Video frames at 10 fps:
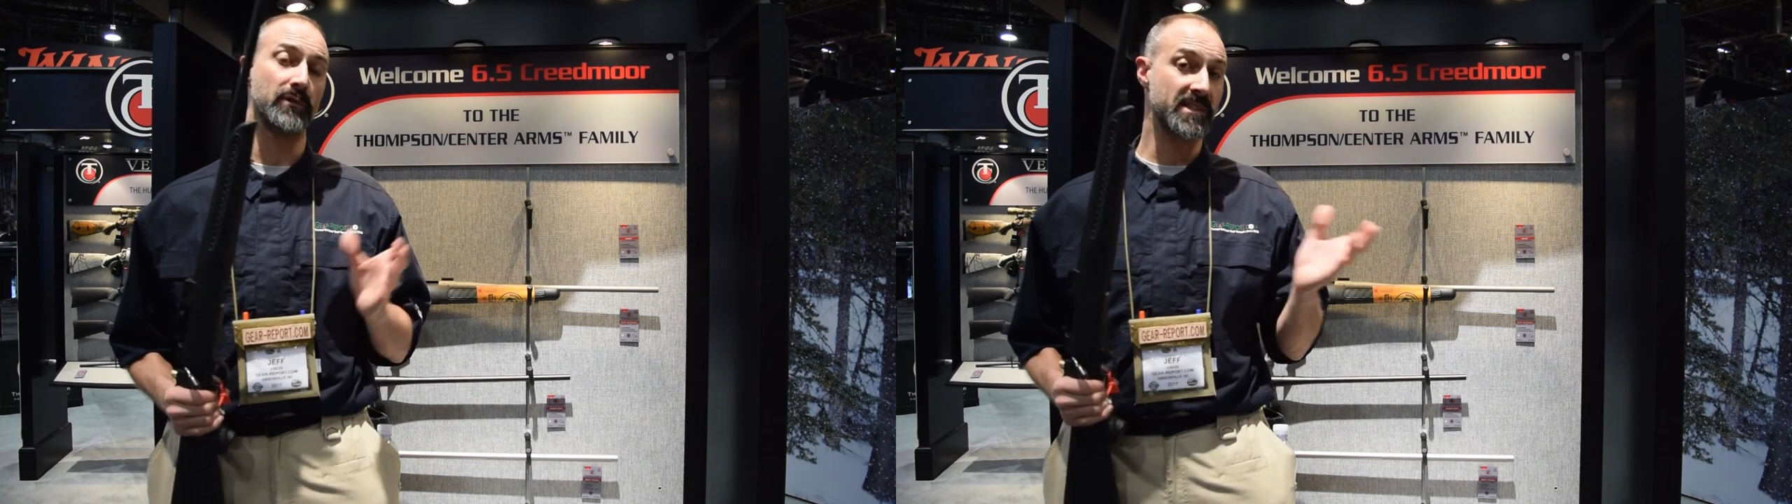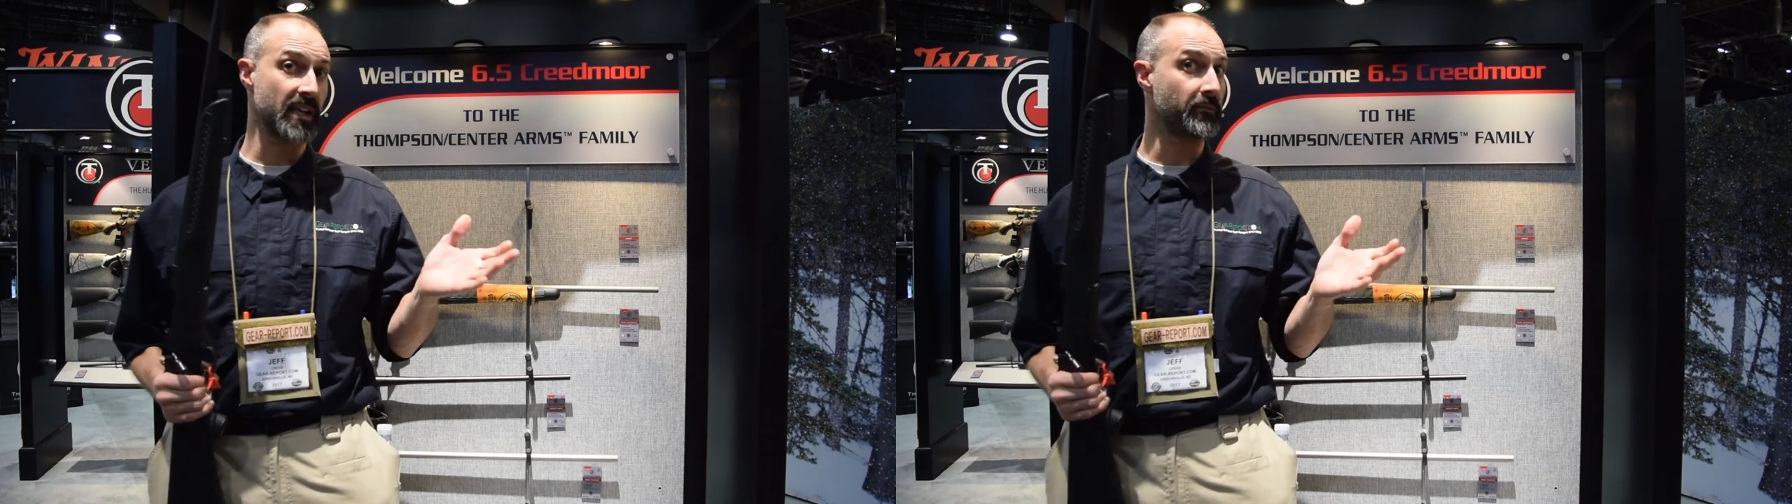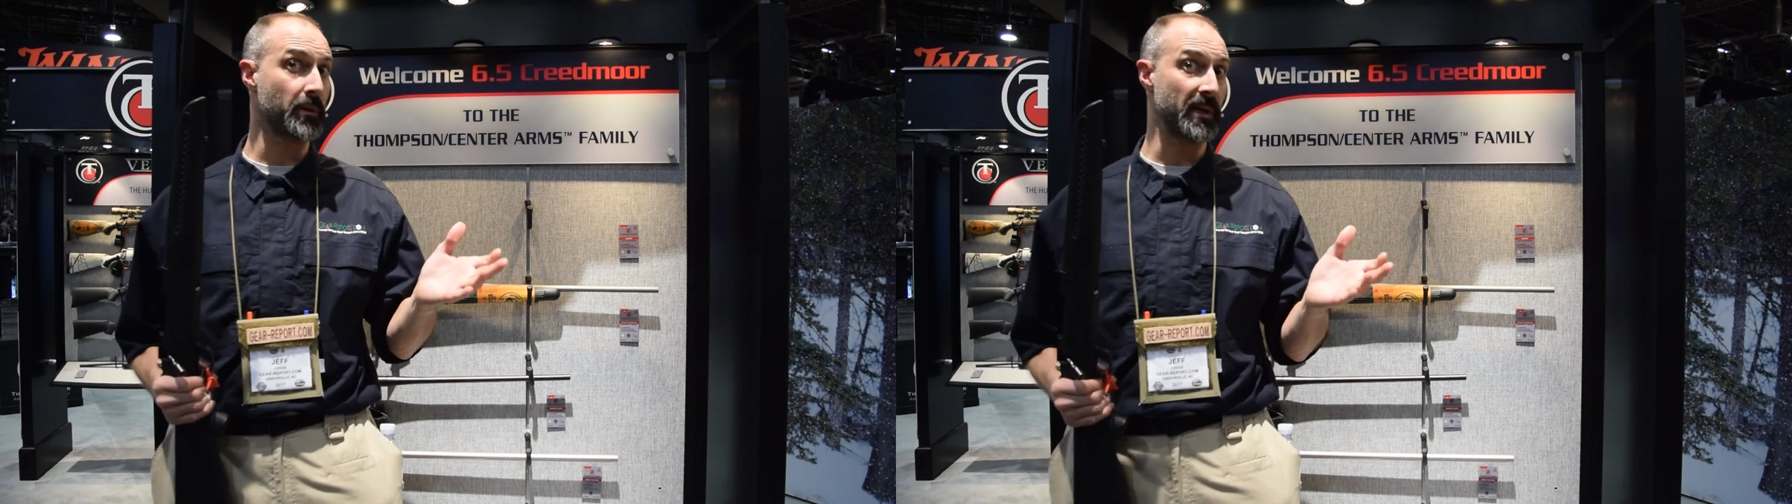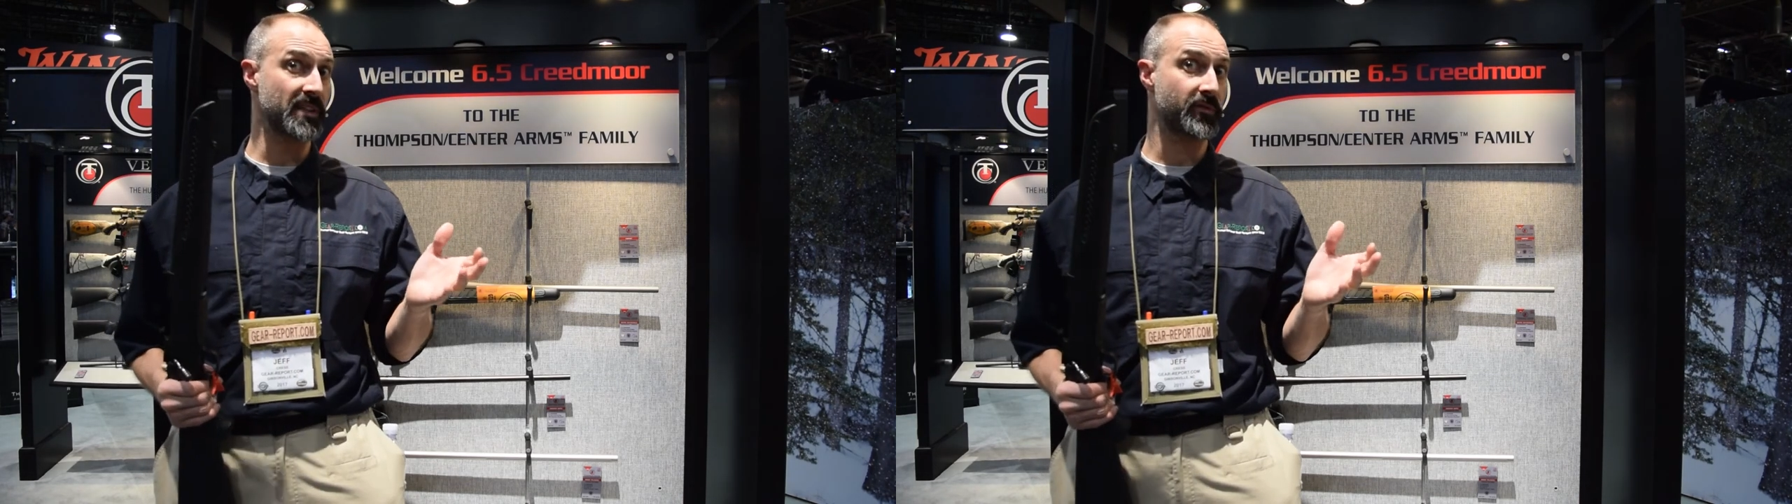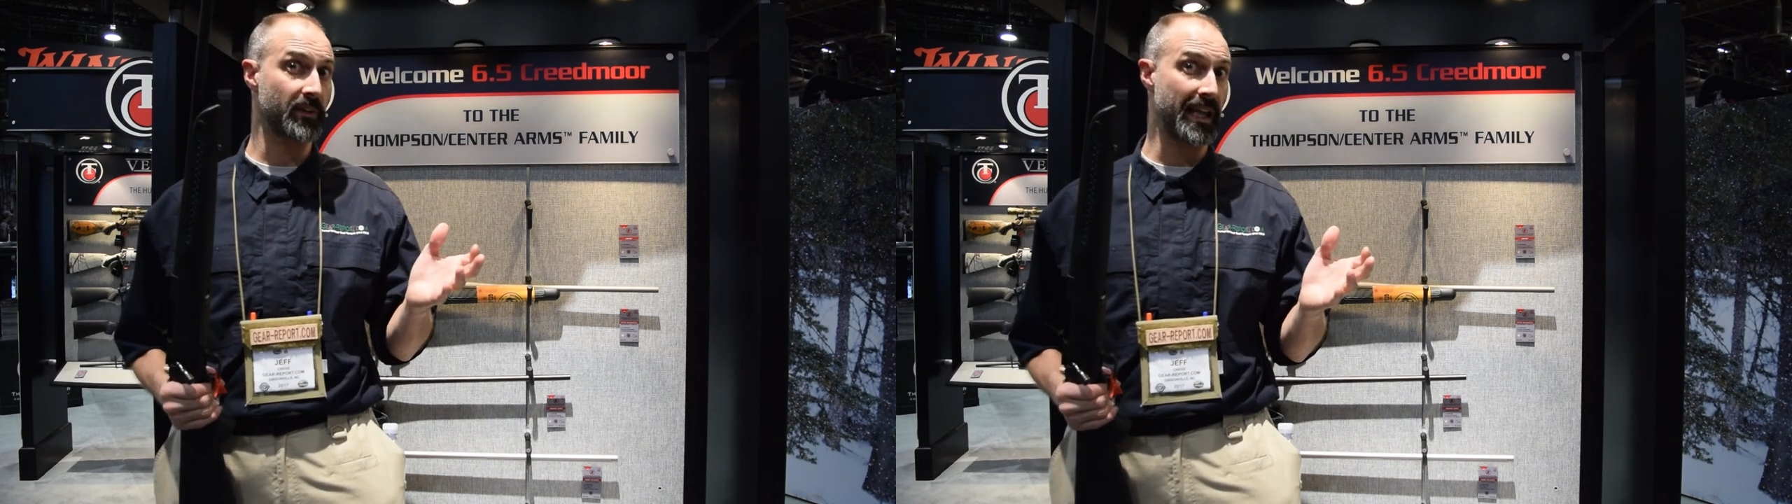we saved the
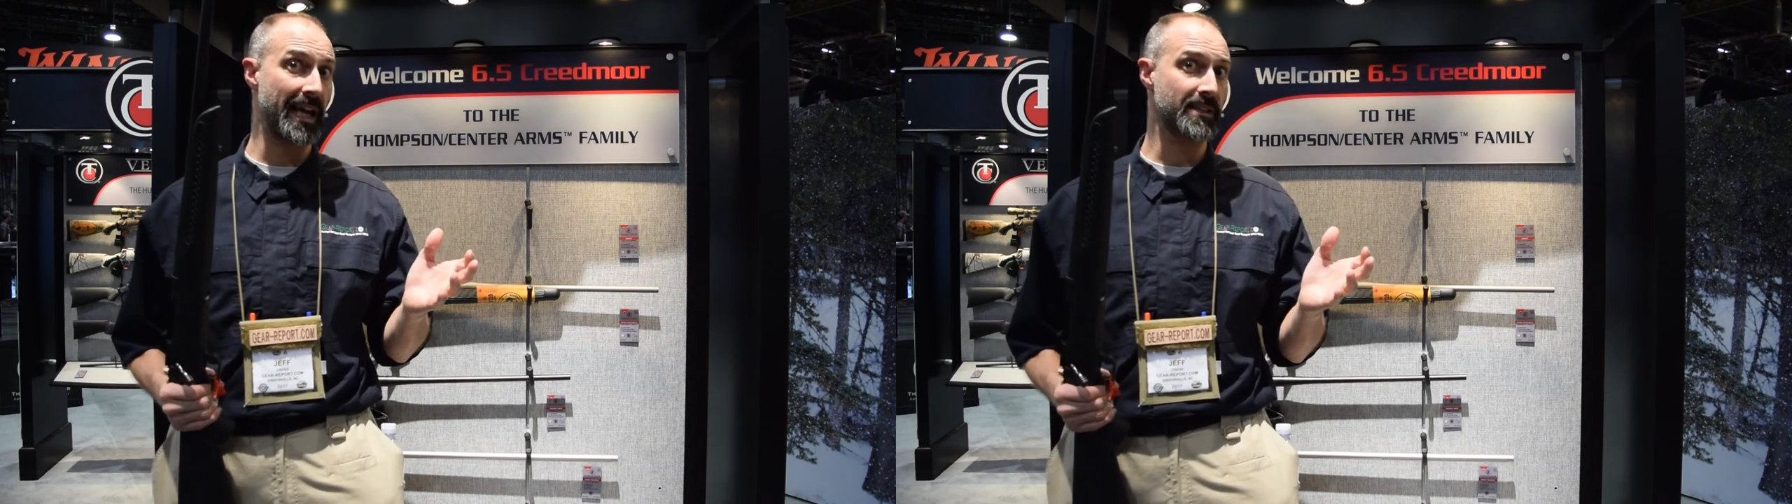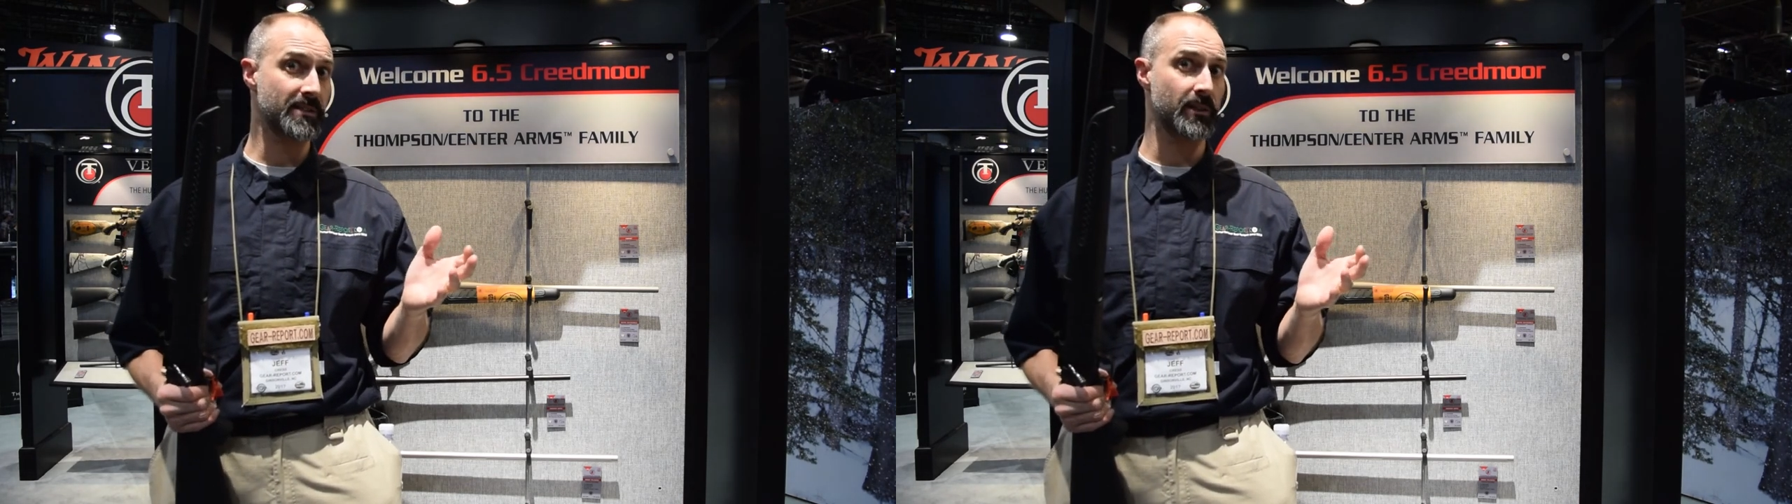best for last.